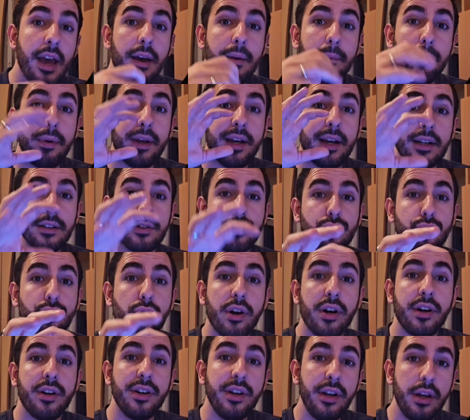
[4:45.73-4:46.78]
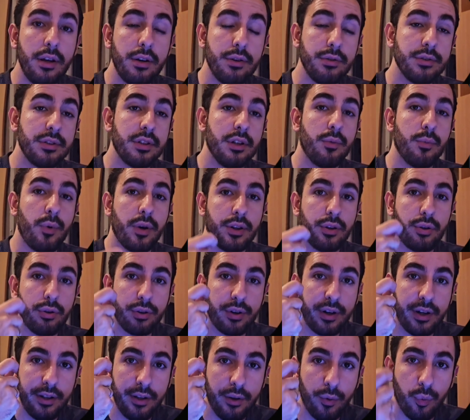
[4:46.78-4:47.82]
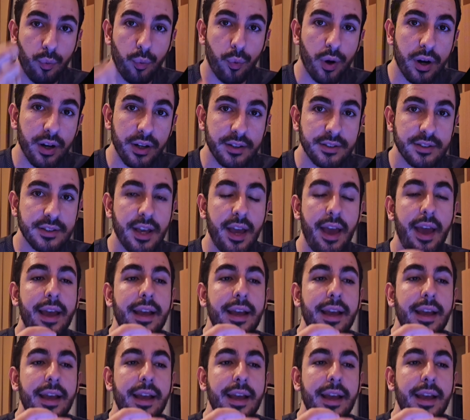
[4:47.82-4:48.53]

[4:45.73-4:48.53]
because you are reusing what already works,